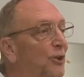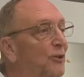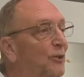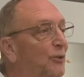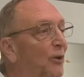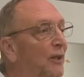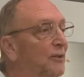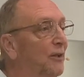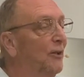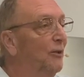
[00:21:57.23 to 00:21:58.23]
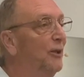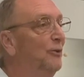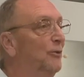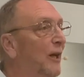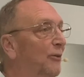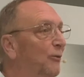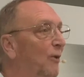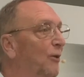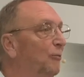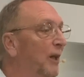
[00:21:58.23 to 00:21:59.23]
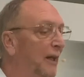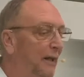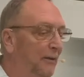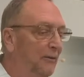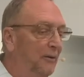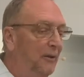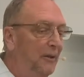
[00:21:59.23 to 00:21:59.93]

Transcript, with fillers: Jesus Christ and they'll lead you down the wrong path.